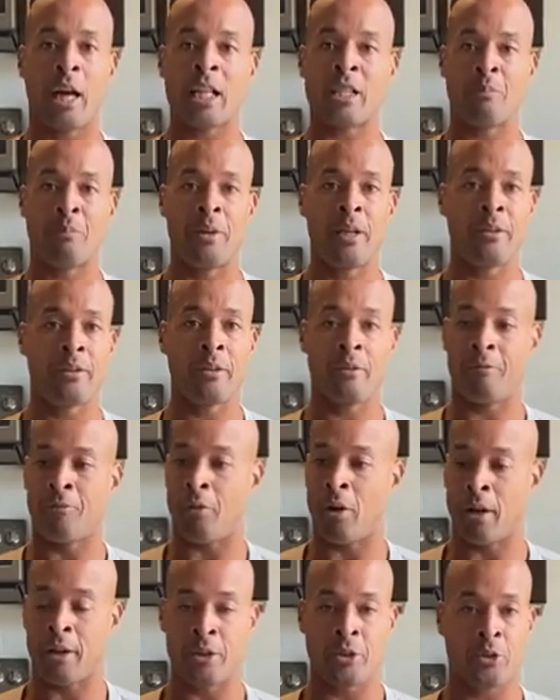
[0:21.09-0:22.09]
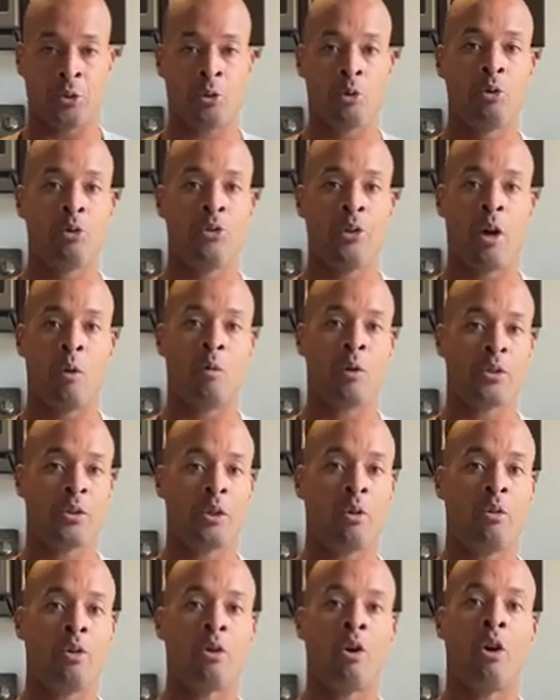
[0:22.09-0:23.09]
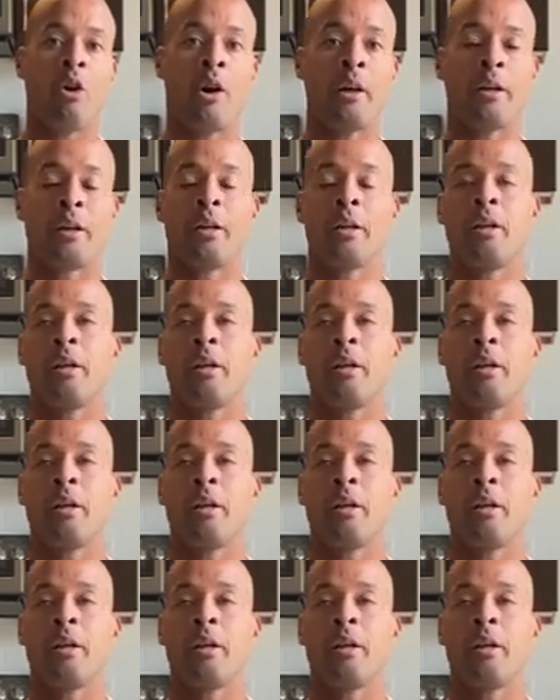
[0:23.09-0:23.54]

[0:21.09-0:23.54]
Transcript: I speak the fucking truth of what's going on.